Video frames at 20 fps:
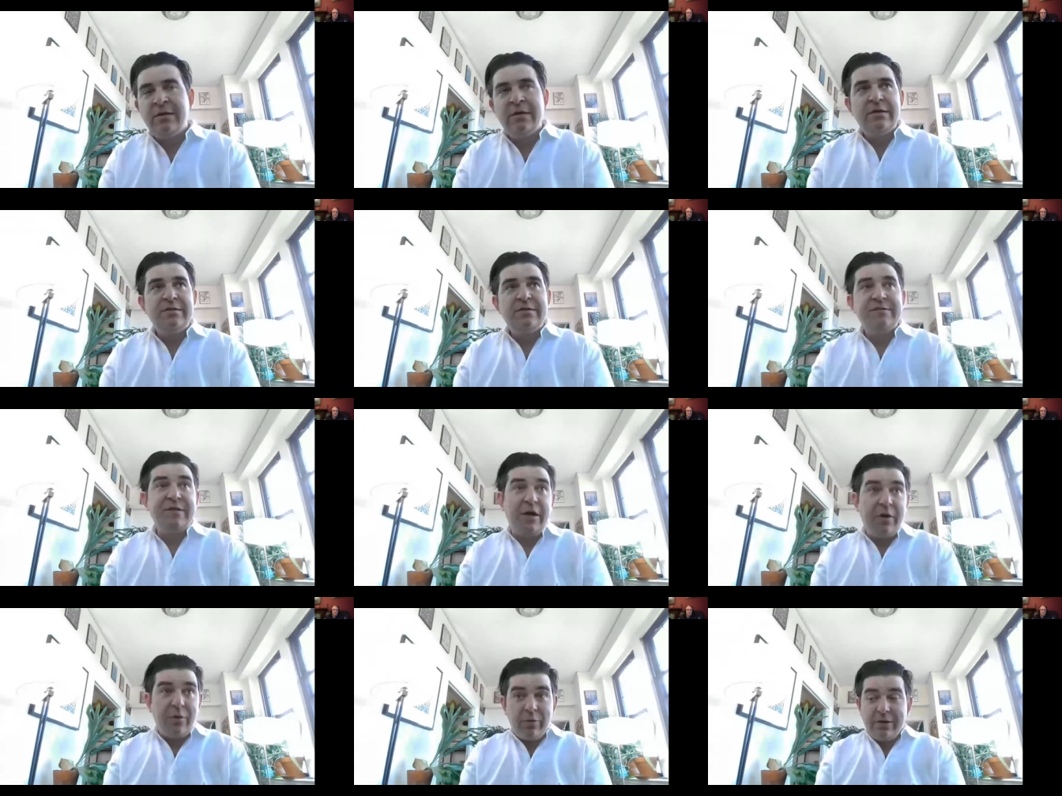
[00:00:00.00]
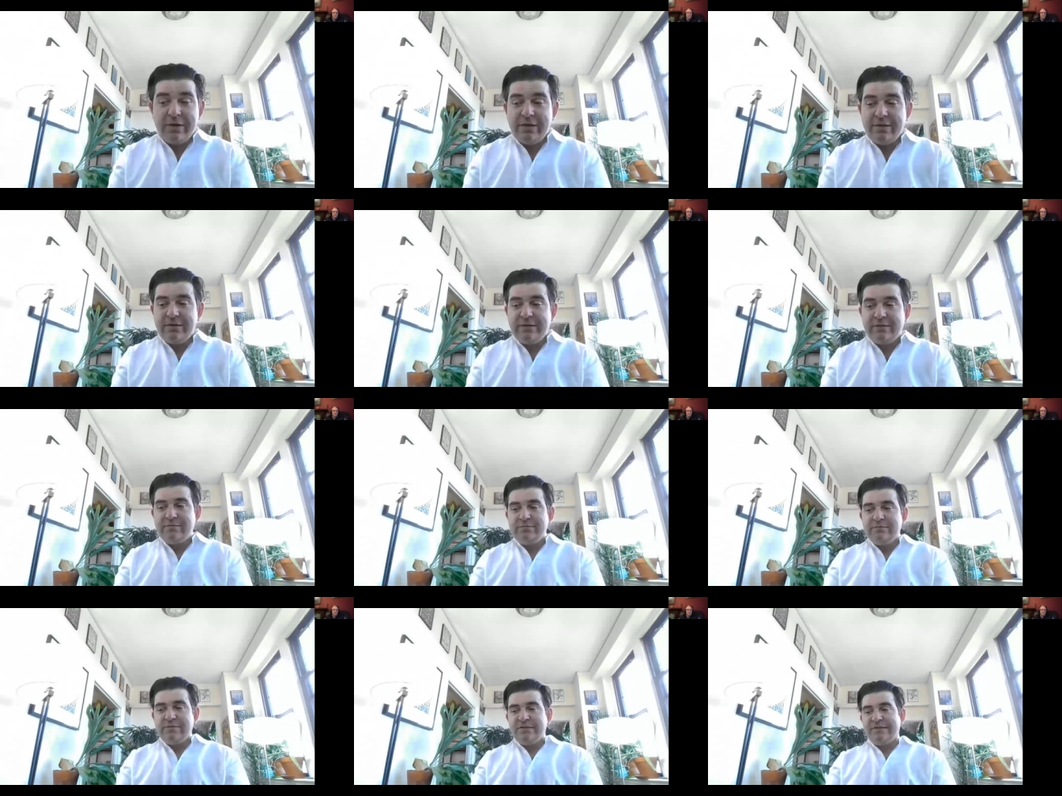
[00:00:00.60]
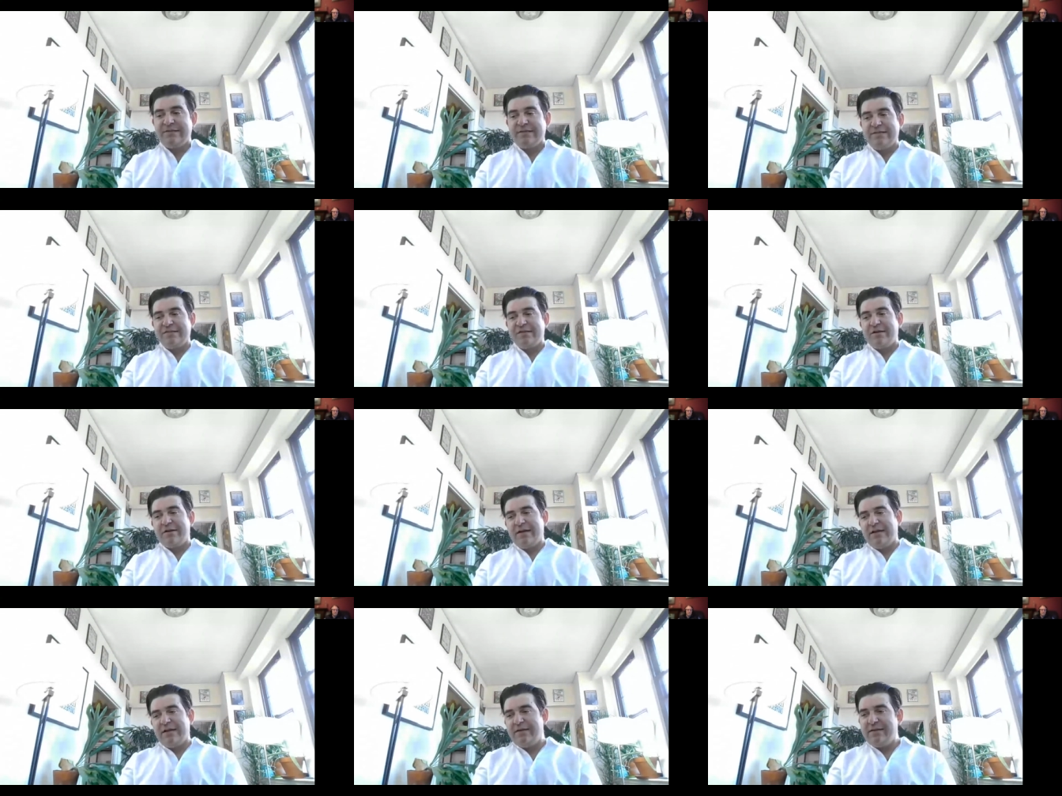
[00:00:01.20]
So so let's get
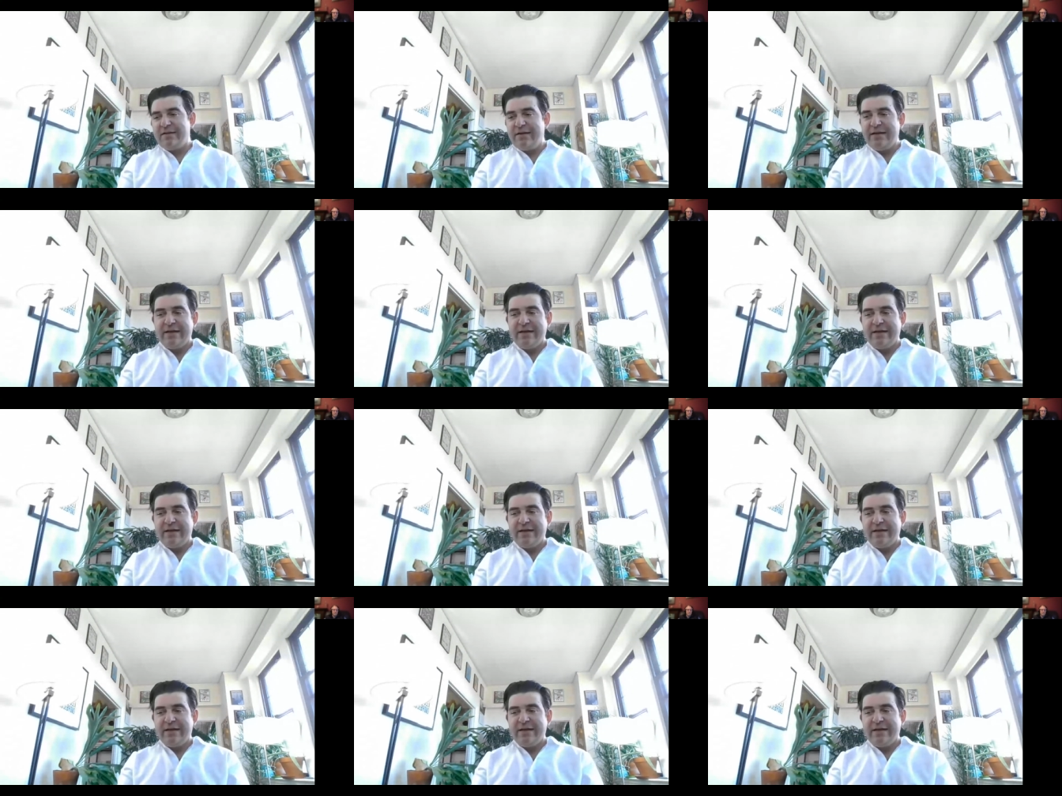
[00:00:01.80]
started.